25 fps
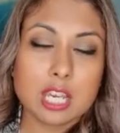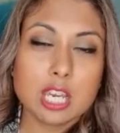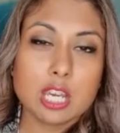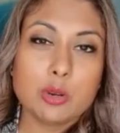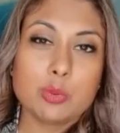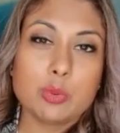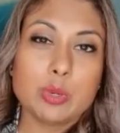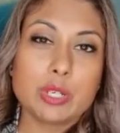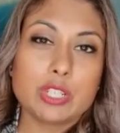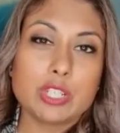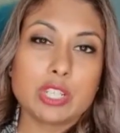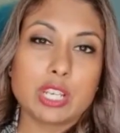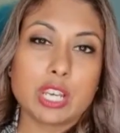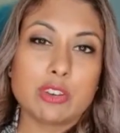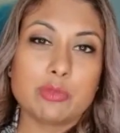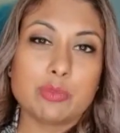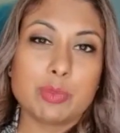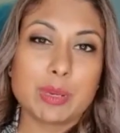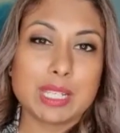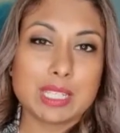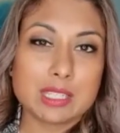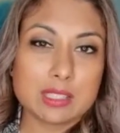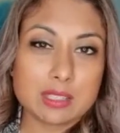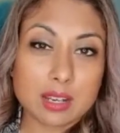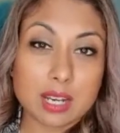which have
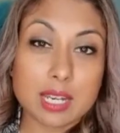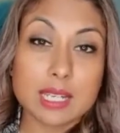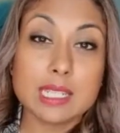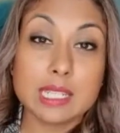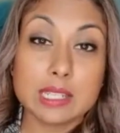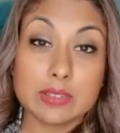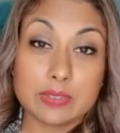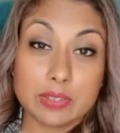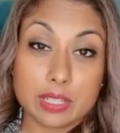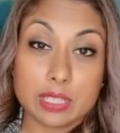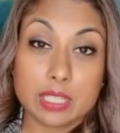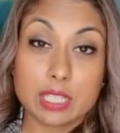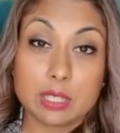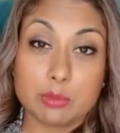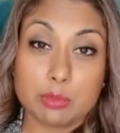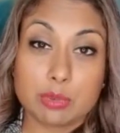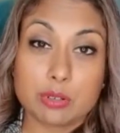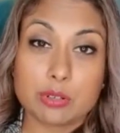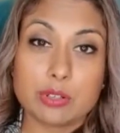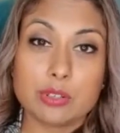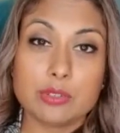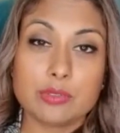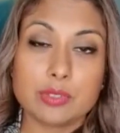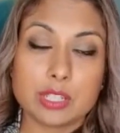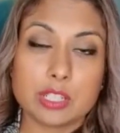been scientifically
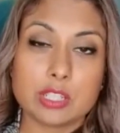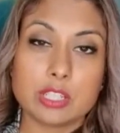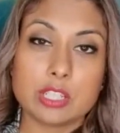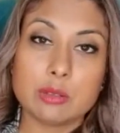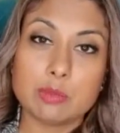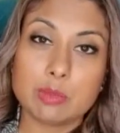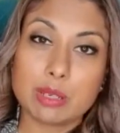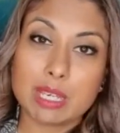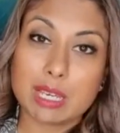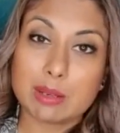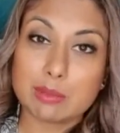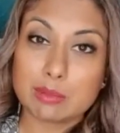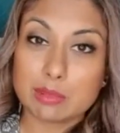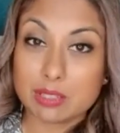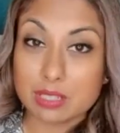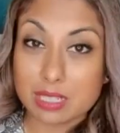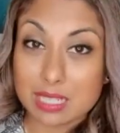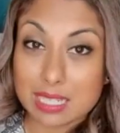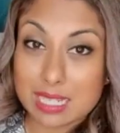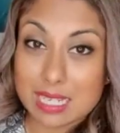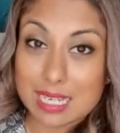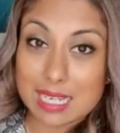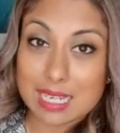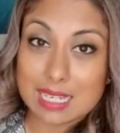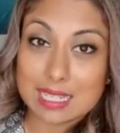proven to be able to
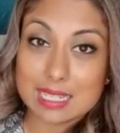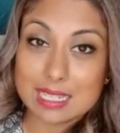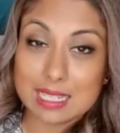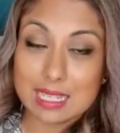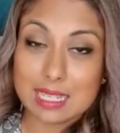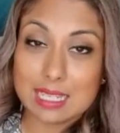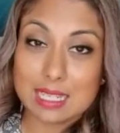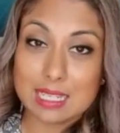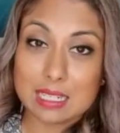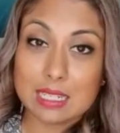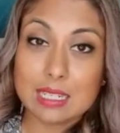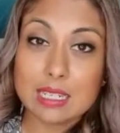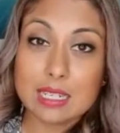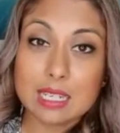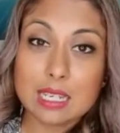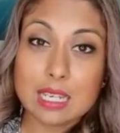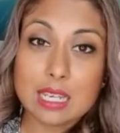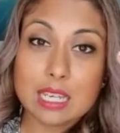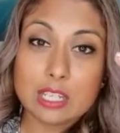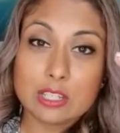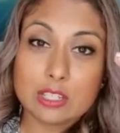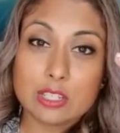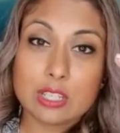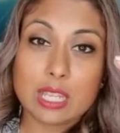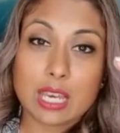get in
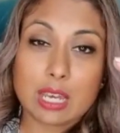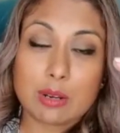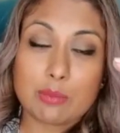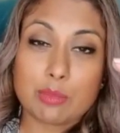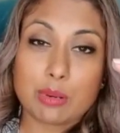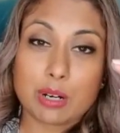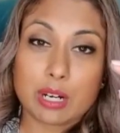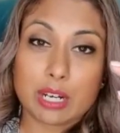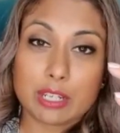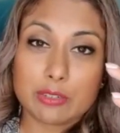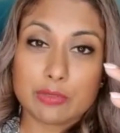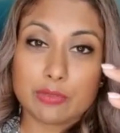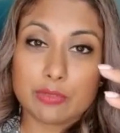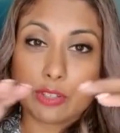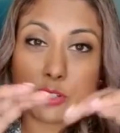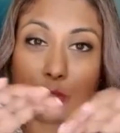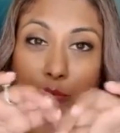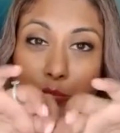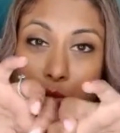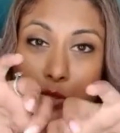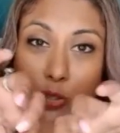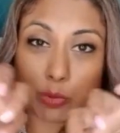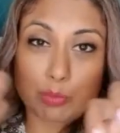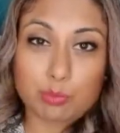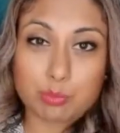to that
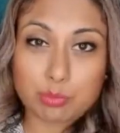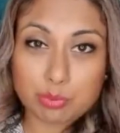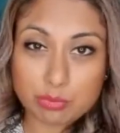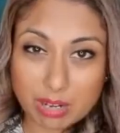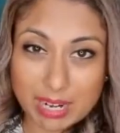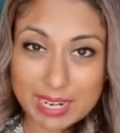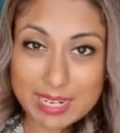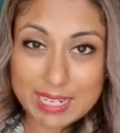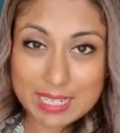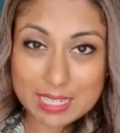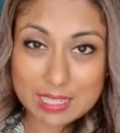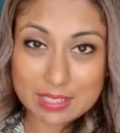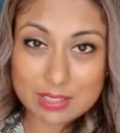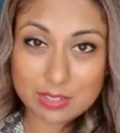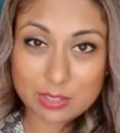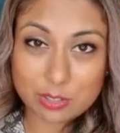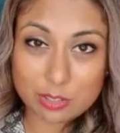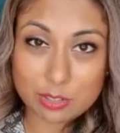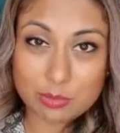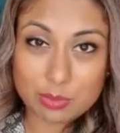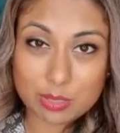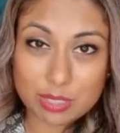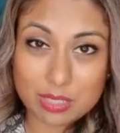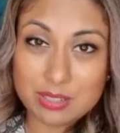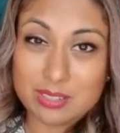biofilm, so break it
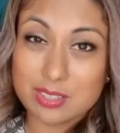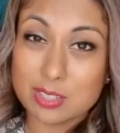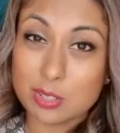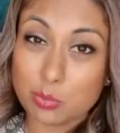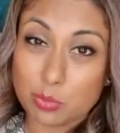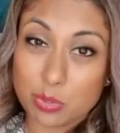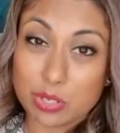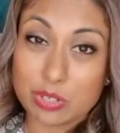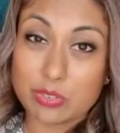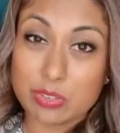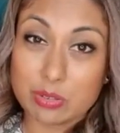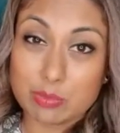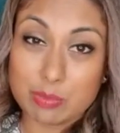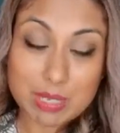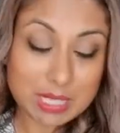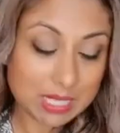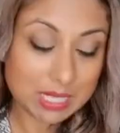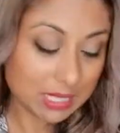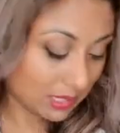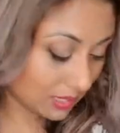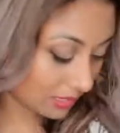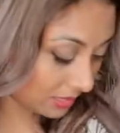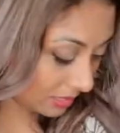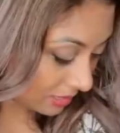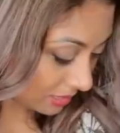open. So one of the
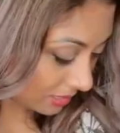medicines